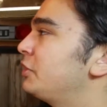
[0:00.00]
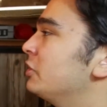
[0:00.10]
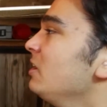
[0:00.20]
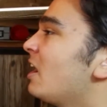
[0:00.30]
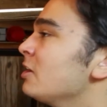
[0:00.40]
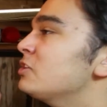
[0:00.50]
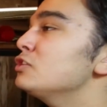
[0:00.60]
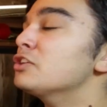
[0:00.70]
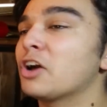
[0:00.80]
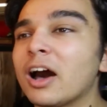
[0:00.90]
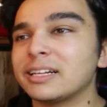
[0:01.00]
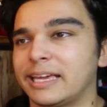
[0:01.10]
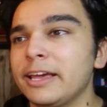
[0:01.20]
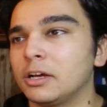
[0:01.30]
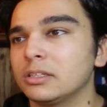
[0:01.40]
Your uncle got
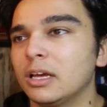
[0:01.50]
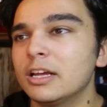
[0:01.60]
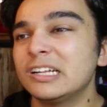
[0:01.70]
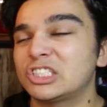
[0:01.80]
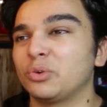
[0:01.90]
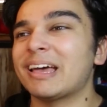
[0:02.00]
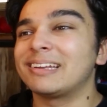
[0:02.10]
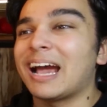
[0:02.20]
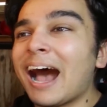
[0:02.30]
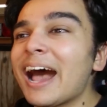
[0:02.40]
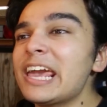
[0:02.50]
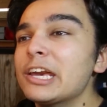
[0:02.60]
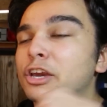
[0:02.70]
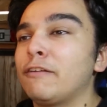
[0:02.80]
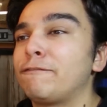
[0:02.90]
killed so that
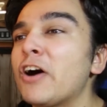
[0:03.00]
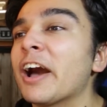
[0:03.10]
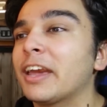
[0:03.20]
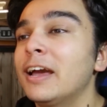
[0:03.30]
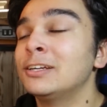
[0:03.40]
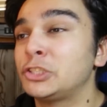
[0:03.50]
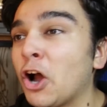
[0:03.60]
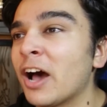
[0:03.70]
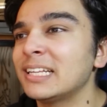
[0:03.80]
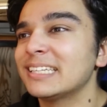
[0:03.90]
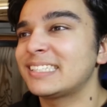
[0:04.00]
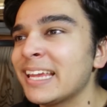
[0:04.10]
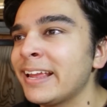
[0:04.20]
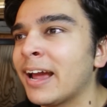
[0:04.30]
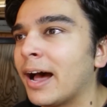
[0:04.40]
I could f*** John
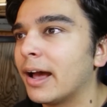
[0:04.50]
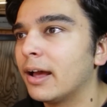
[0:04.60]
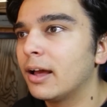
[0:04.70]
Cena!